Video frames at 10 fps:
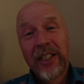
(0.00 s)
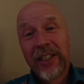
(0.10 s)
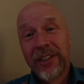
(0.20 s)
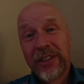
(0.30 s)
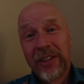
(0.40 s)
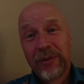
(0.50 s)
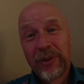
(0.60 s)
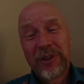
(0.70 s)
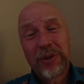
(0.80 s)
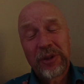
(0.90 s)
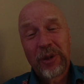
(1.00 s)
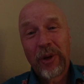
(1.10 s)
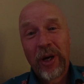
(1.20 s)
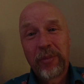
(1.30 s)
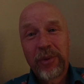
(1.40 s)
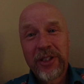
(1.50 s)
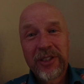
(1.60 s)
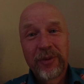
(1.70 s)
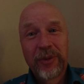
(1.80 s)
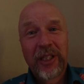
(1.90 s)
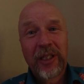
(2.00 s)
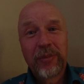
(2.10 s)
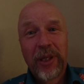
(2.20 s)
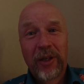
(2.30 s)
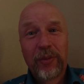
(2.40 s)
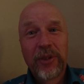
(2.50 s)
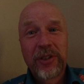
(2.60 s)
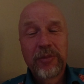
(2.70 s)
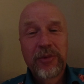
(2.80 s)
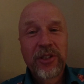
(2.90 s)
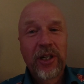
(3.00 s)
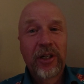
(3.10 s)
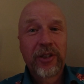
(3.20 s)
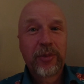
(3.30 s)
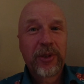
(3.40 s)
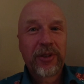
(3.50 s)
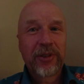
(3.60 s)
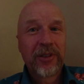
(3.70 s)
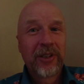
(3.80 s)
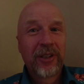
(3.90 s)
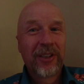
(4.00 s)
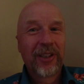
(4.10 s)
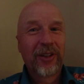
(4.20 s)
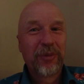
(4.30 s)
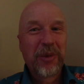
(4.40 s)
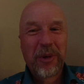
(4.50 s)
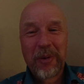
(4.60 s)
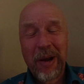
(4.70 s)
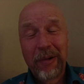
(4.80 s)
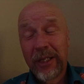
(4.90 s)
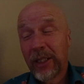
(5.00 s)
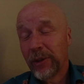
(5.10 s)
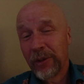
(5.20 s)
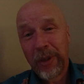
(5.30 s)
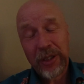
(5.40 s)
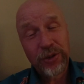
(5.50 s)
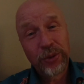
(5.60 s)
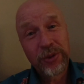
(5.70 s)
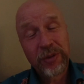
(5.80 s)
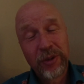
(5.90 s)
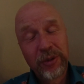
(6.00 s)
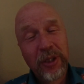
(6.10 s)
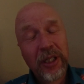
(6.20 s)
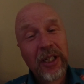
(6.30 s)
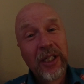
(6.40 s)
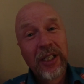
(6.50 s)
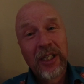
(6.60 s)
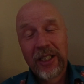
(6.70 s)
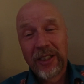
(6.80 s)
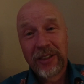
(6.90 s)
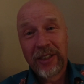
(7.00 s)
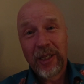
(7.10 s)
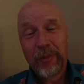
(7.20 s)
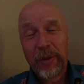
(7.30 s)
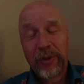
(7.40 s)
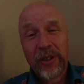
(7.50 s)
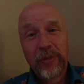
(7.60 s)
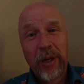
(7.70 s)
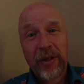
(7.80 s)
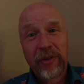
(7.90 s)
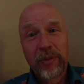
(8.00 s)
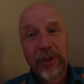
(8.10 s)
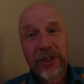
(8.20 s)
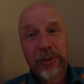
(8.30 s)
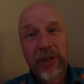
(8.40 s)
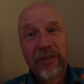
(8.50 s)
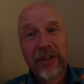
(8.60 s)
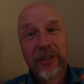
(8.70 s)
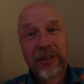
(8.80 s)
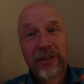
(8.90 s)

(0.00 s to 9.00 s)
And he was also quite impressed that we came back with some charge, because a lot of people apparently go on a much shorter route and come back with no battery whatsoever.